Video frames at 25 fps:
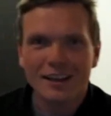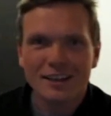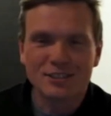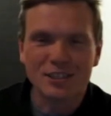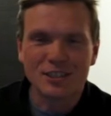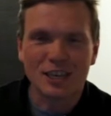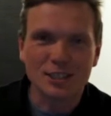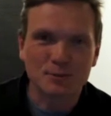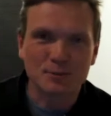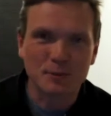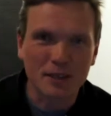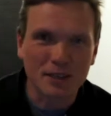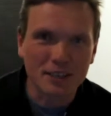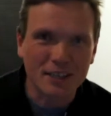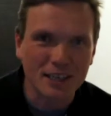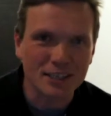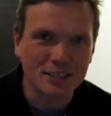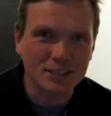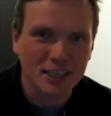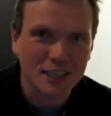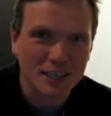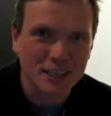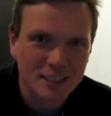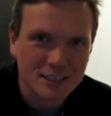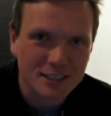Jasmine, in case
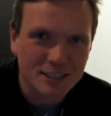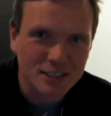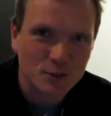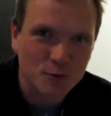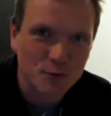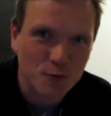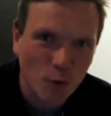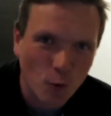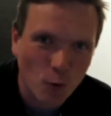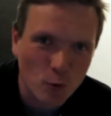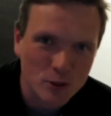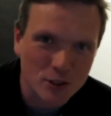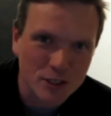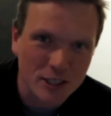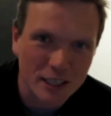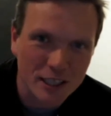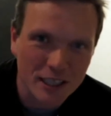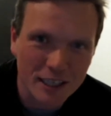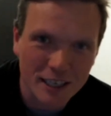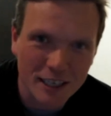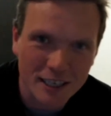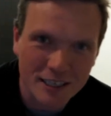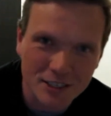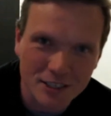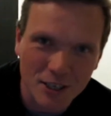you haven't guessed, is
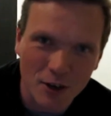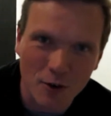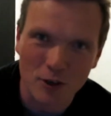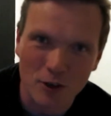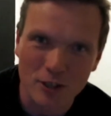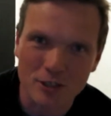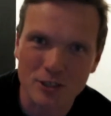14 years old.